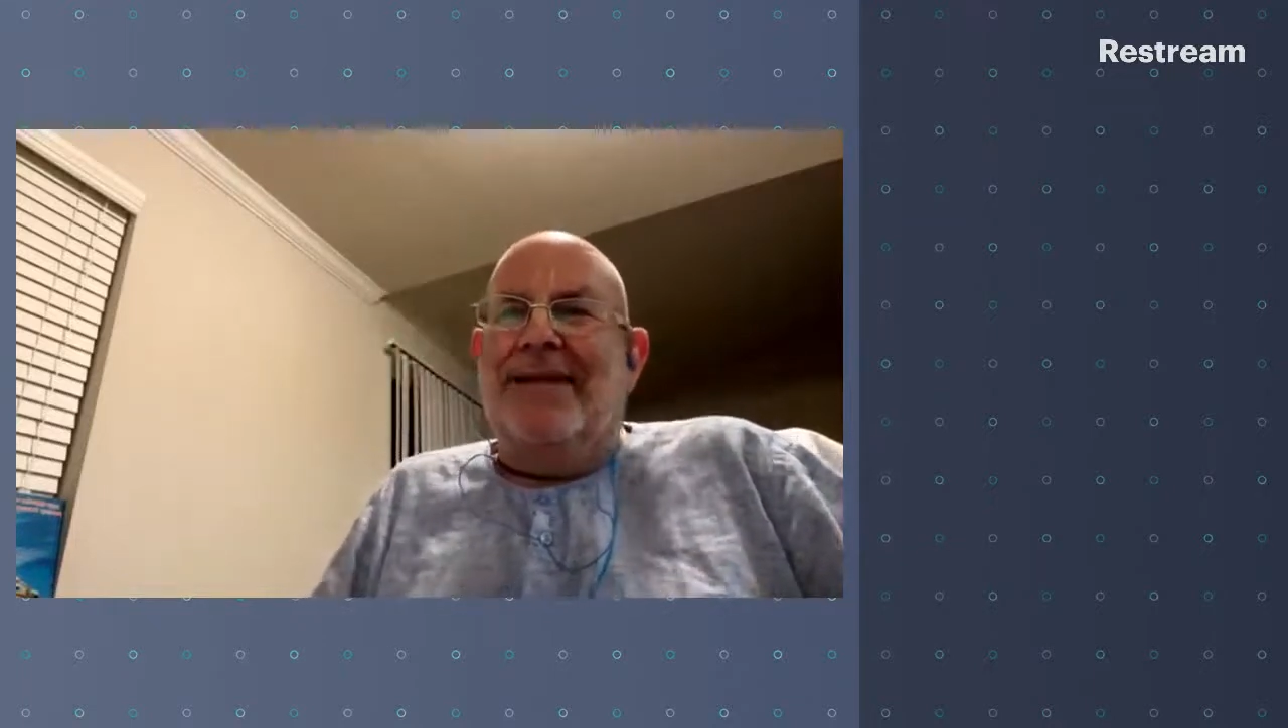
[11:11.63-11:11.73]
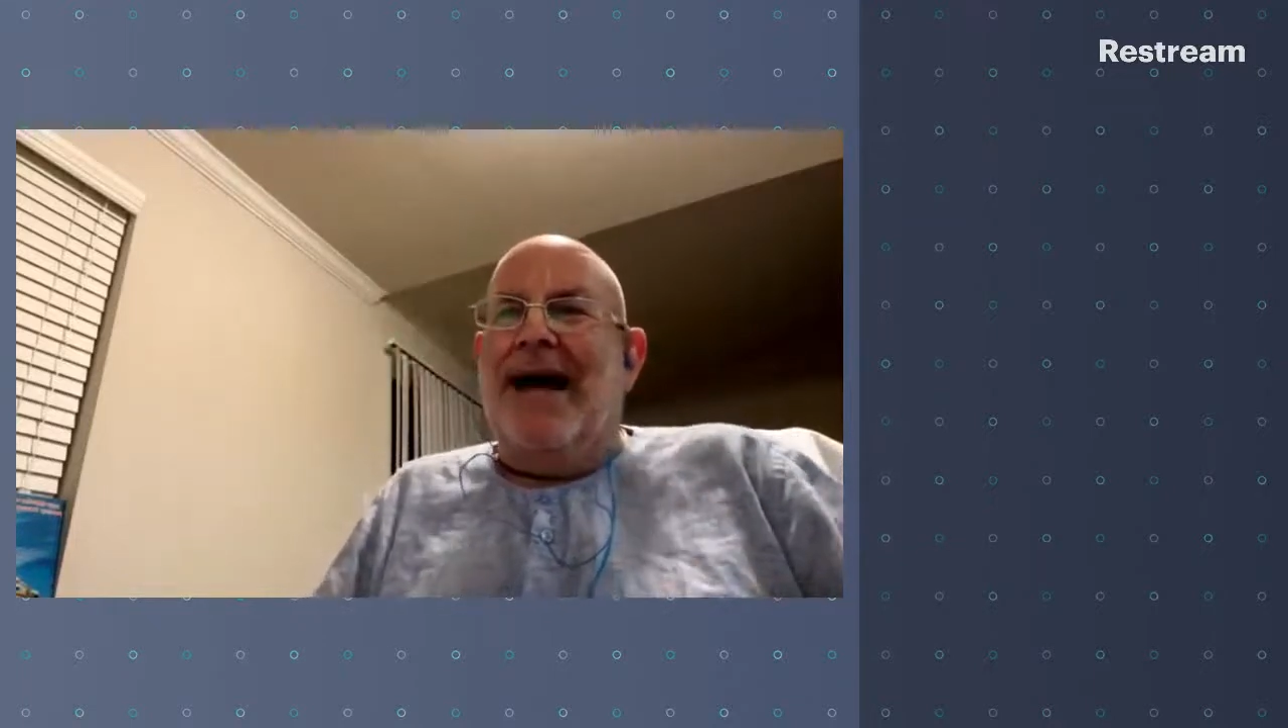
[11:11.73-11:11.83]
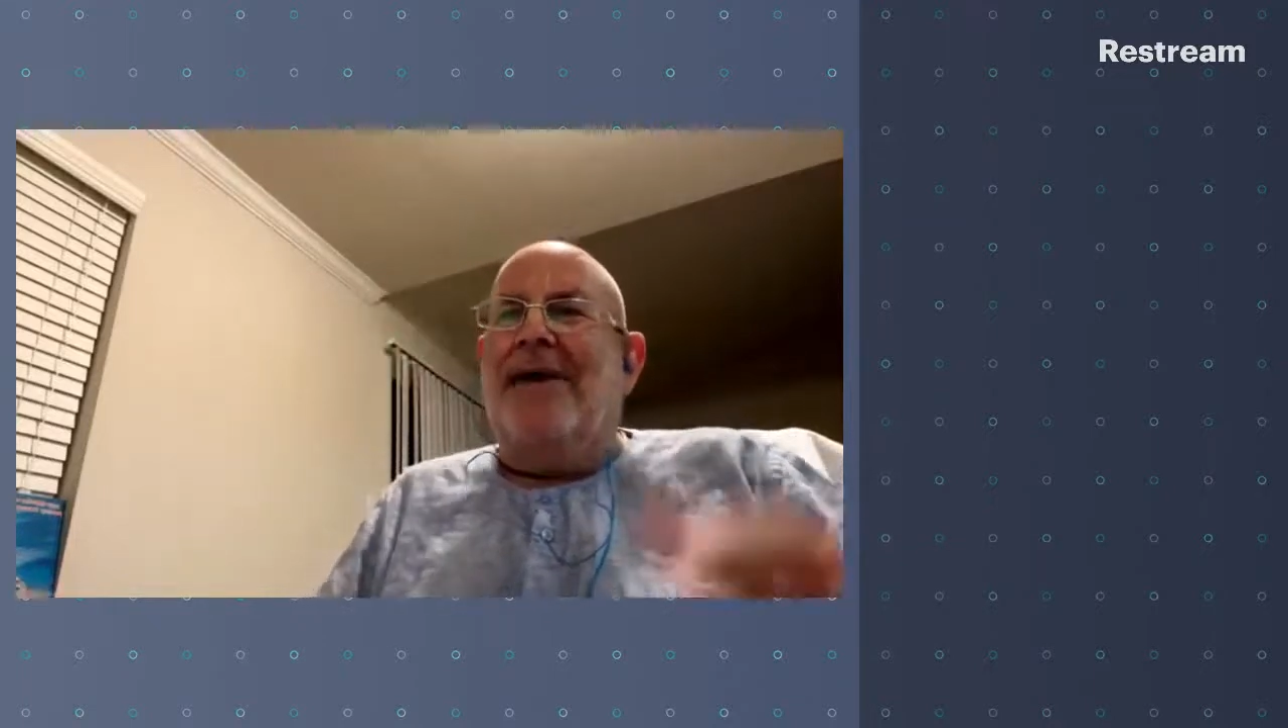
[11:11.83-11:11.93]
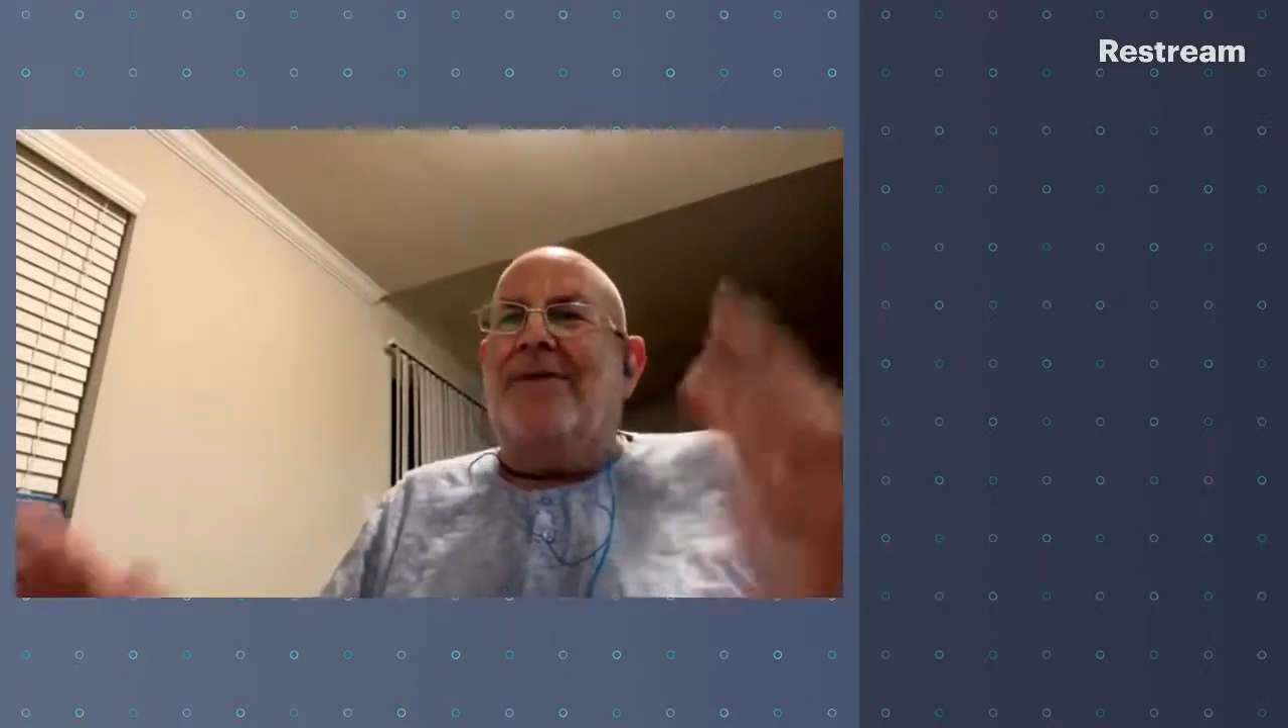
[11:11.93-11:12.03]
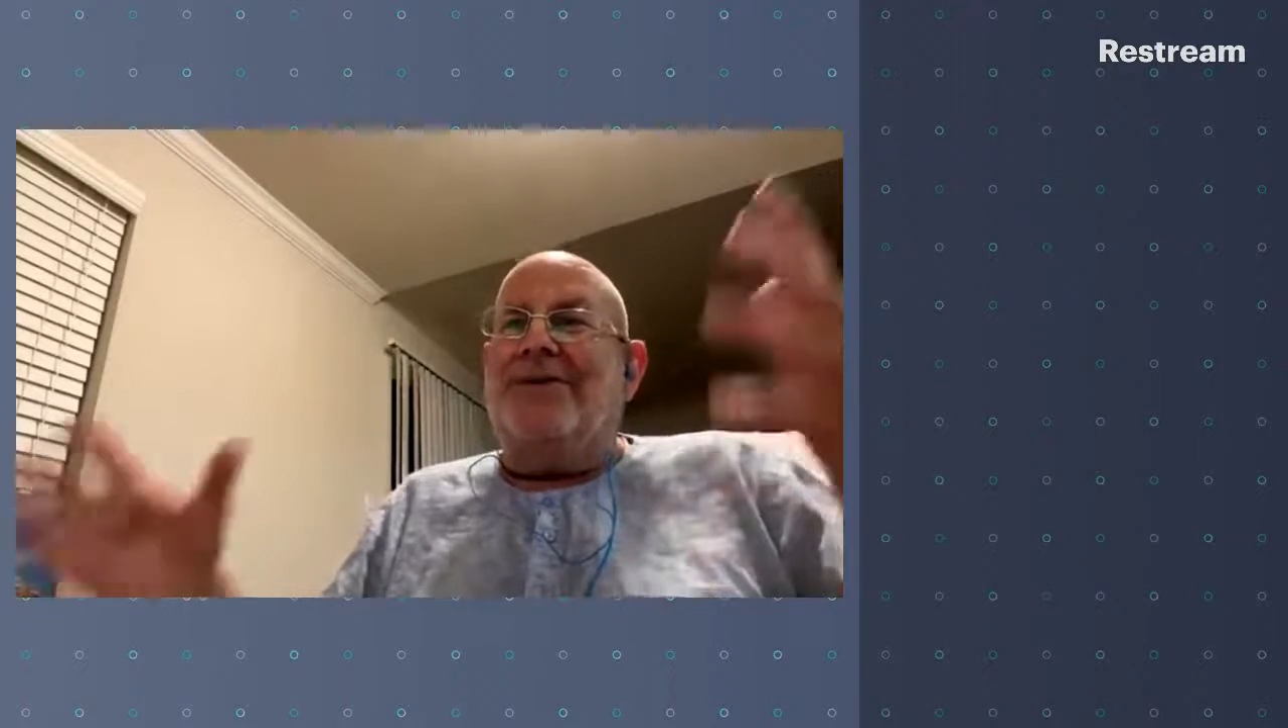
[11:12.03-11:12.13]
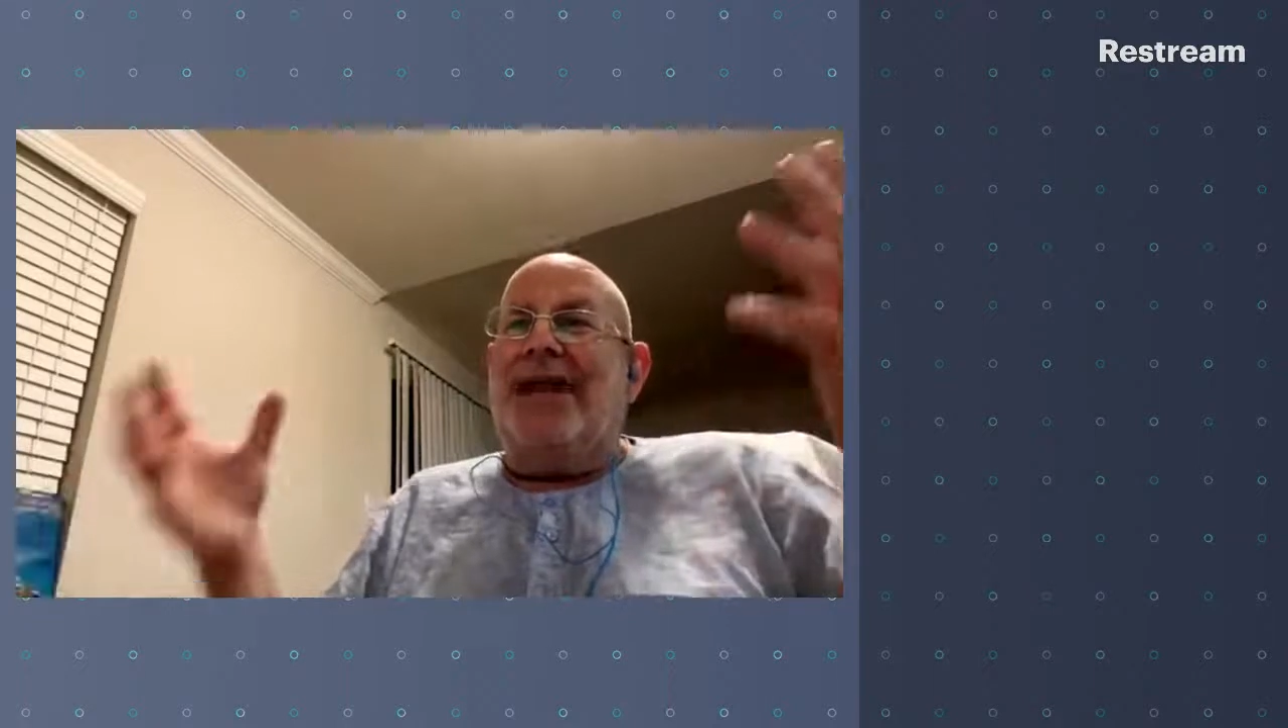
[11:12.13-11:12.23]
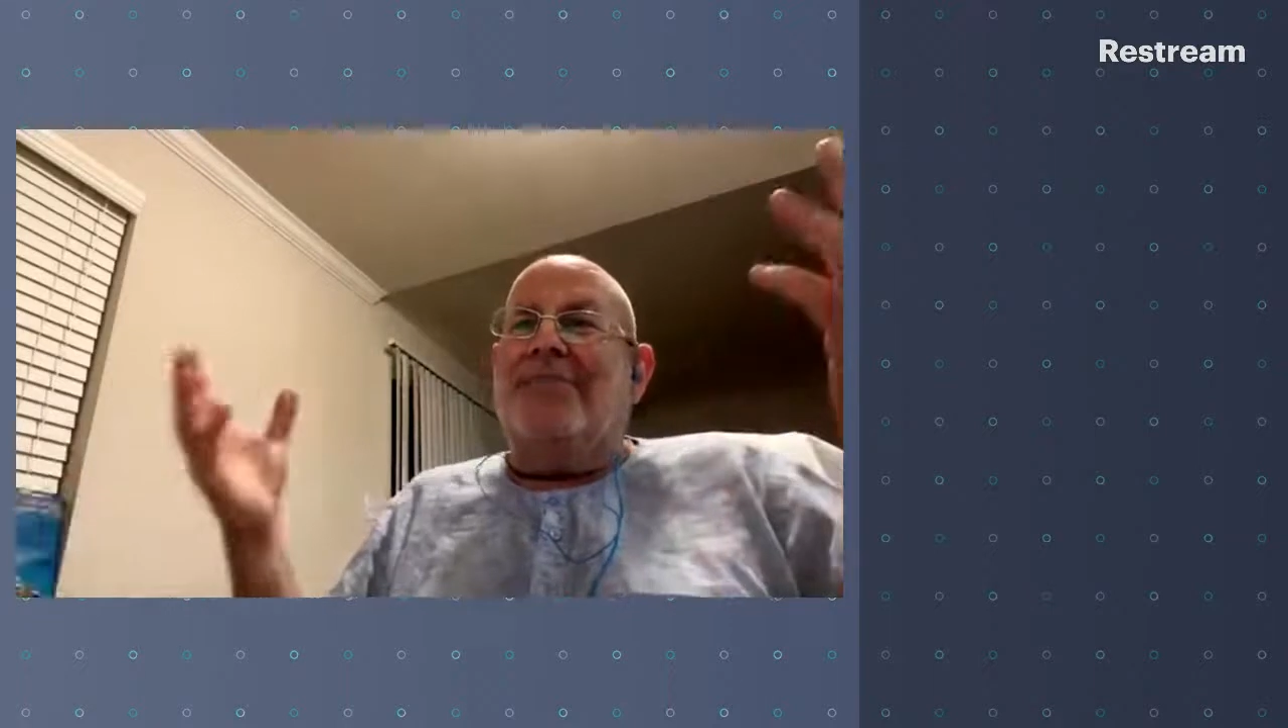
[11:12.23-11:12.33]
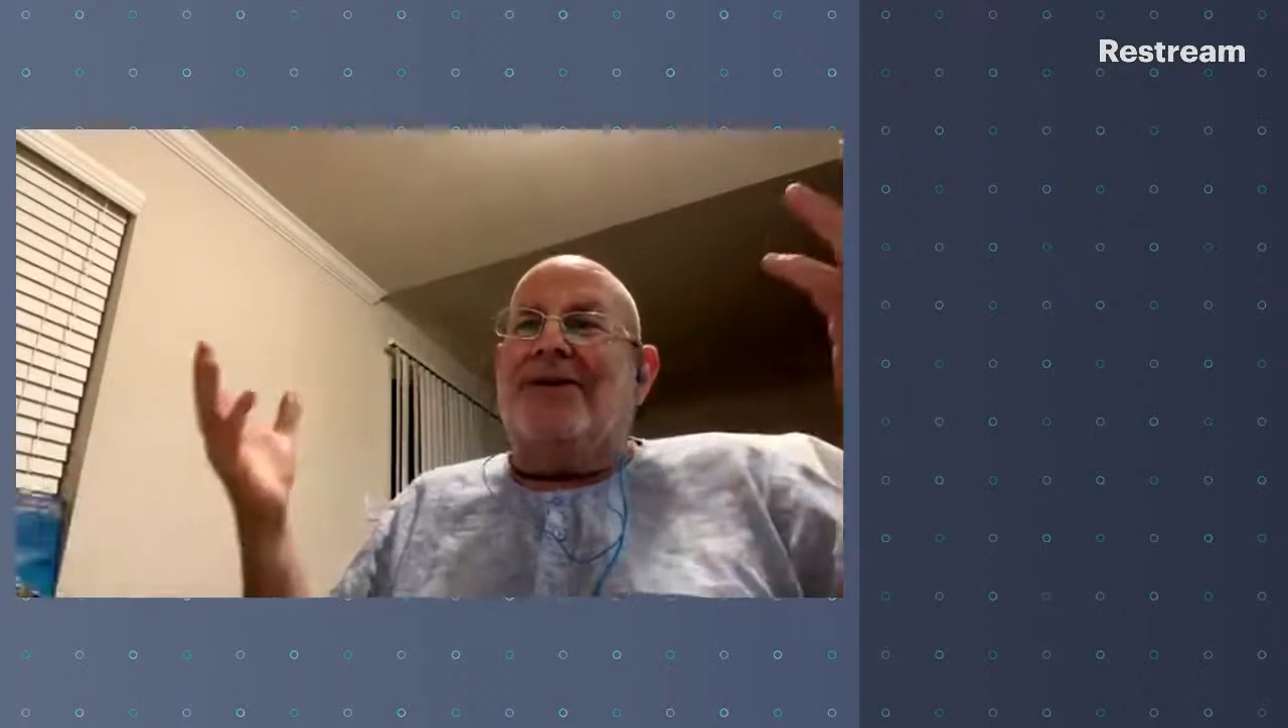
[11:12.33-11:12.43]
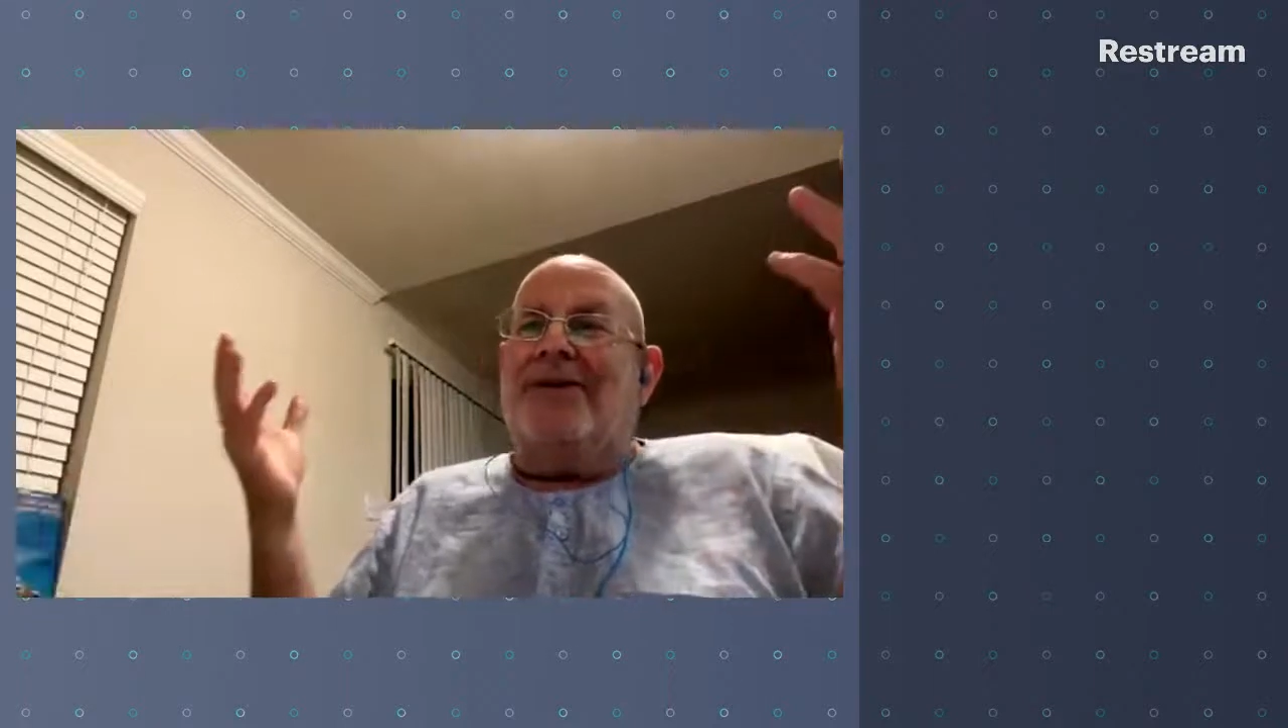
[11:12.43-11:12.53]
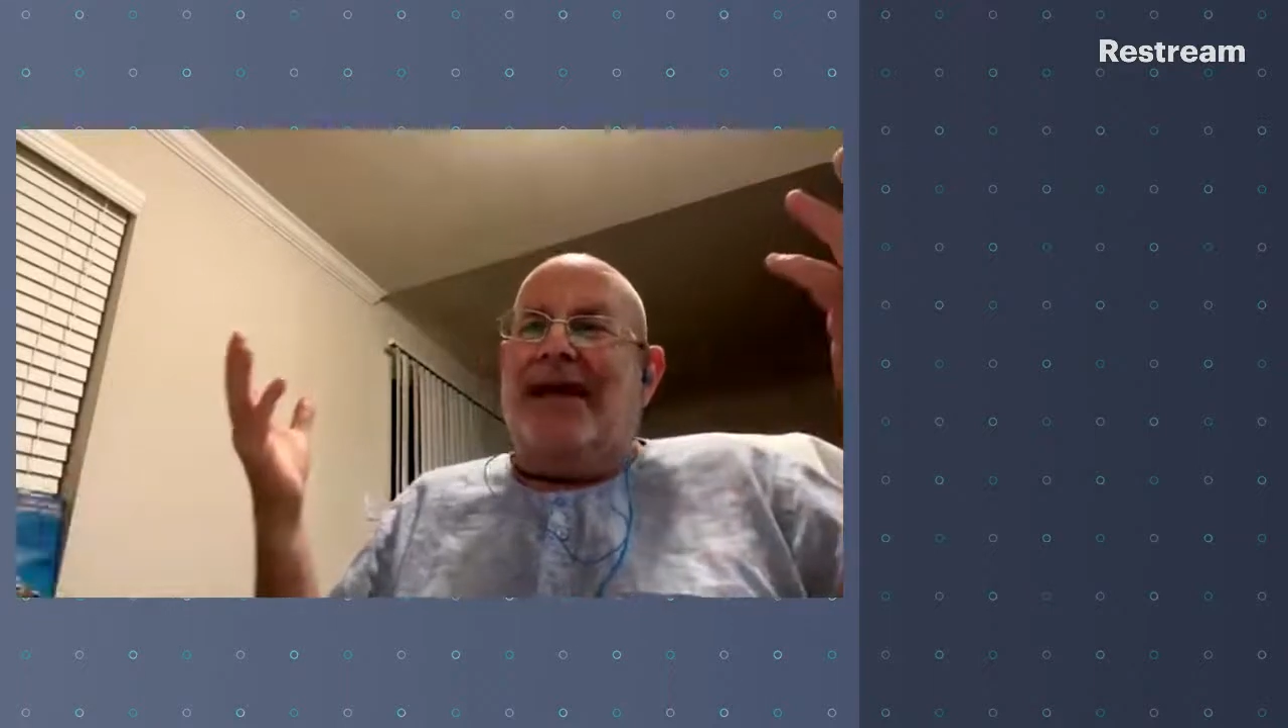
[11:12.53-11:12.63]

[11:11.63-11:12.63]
Now chapter